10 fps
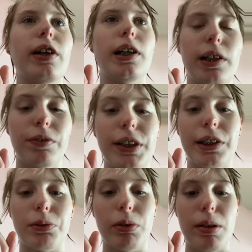any of the
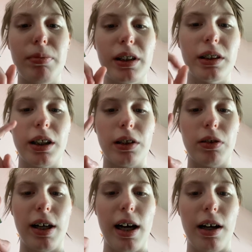equipment. I don't
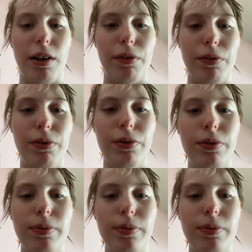have